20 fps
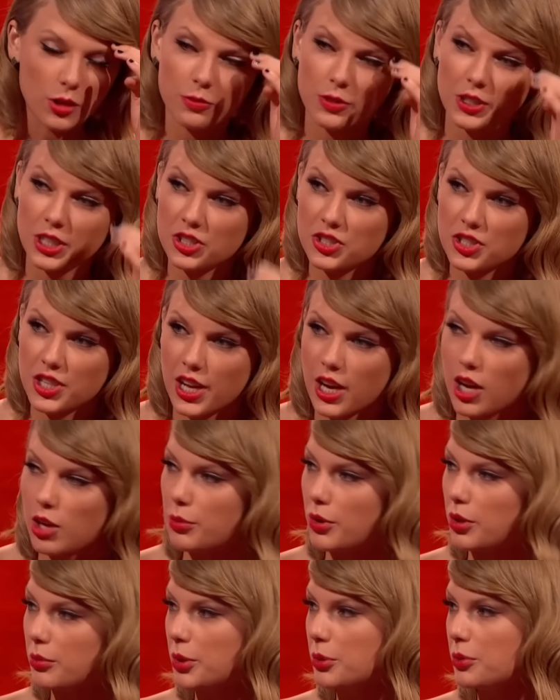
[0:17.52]
I finished the
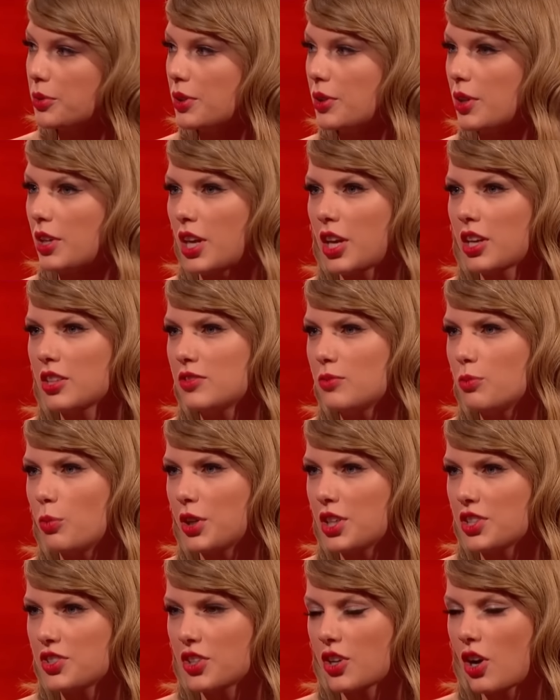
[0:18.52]
album, and I
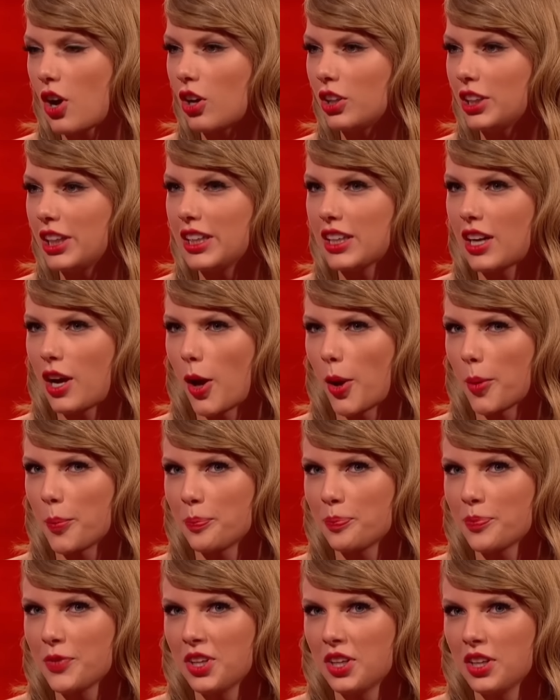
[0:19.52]
wanted to call it
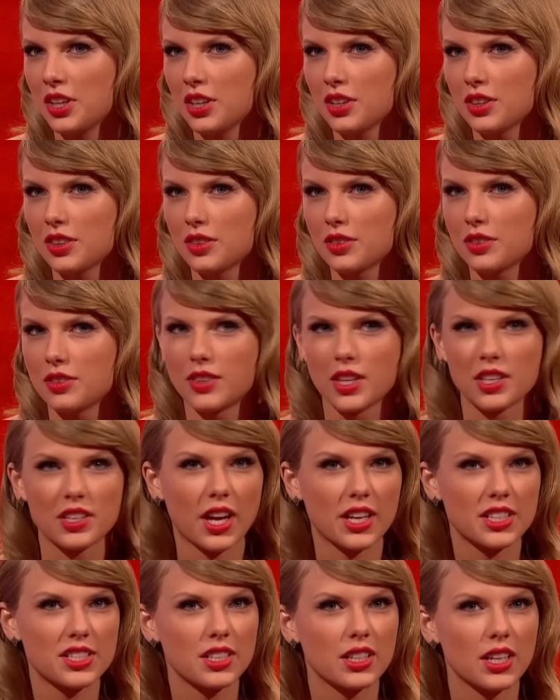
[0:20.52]
the
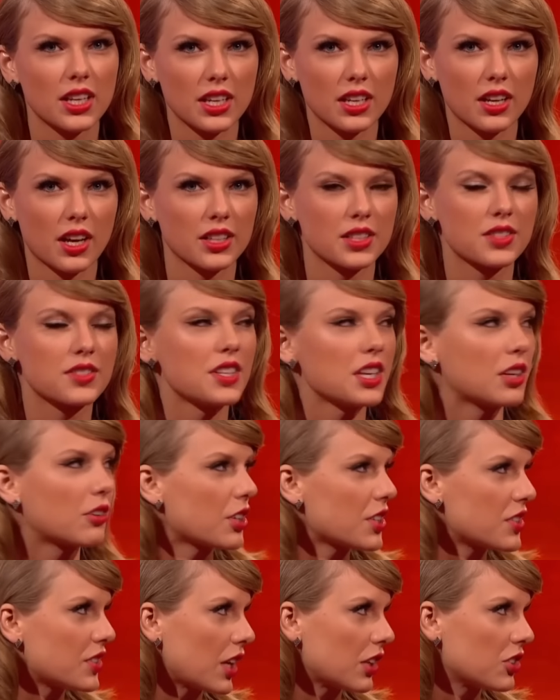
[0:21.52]
1989
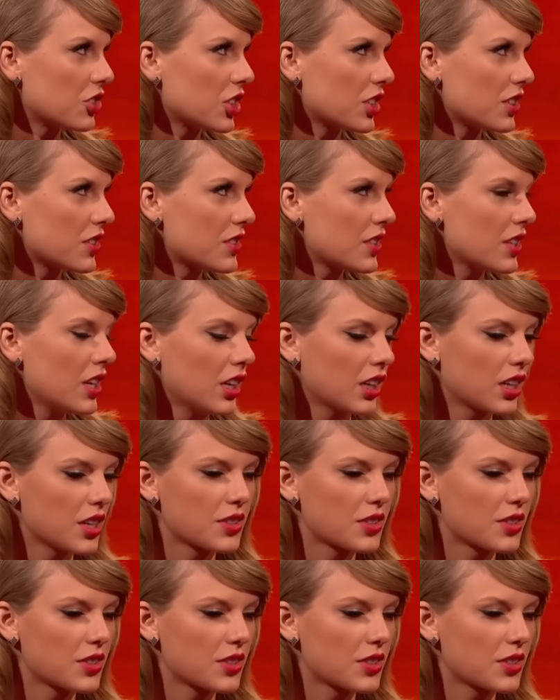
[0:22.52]
Secret Sessions,